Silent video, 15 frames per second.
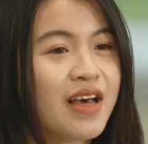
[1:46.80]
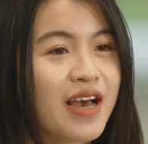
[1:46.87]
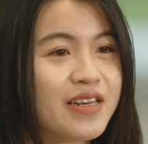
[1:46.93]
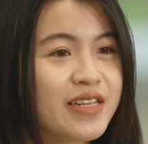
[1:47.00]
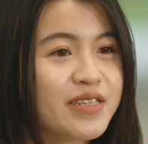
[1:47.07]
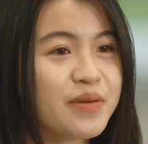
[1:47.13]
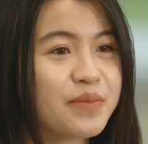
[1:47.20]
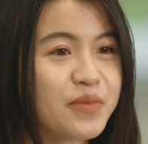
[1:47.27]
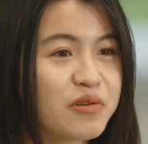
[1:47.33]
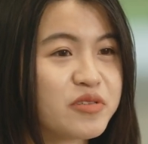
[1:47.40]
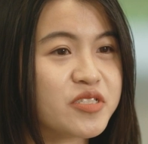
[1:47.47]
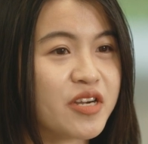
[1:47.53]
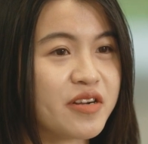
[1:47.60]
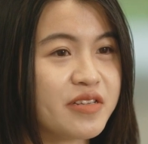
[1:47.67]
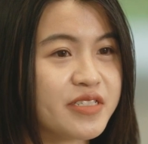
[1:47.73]
I think the
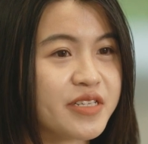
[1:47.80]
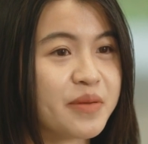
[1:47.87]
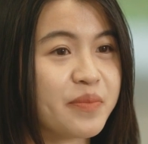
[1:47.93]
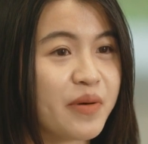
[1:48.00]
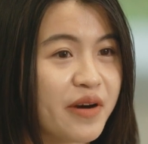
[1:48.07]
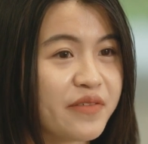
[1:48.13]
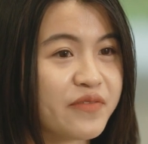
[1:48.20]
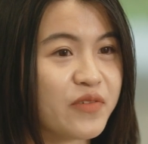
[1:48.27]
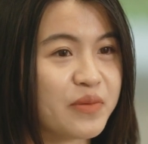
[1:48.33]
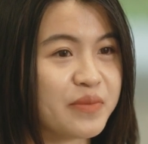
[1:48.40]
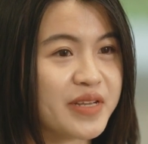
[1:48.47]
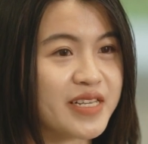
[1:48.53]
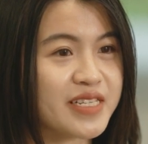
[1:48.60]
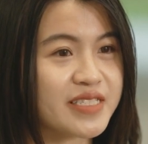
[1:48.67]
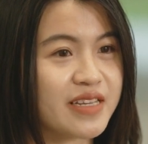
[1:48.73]
most challenging part for
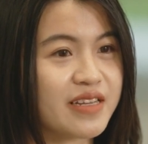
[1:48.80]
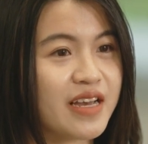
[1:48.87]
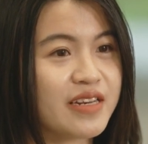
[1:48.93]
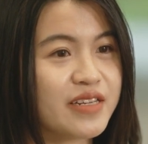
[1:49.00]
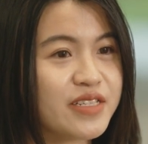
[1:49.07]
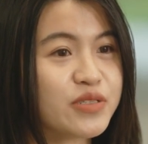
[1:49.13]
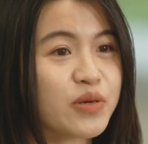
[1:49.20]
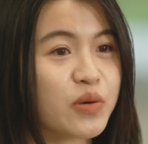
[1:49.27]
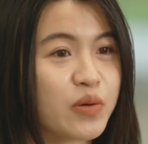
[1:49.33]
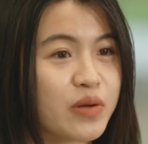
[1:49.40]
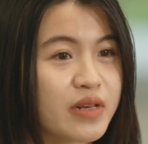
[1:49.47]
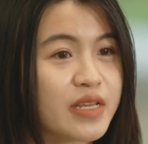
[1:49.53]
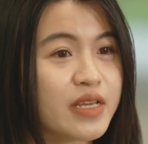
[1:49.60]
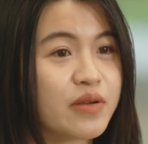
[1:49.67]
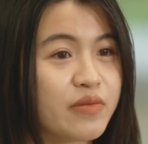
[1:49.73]
me is that I need to
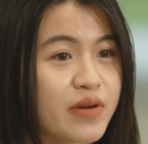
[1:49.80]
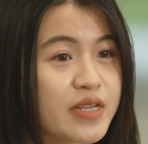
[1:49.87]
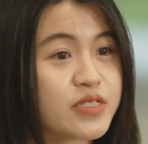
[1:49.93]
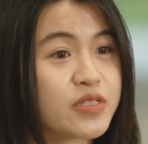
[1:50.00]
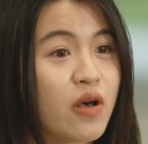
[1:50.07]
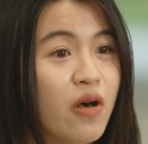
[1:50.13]
quickly grasp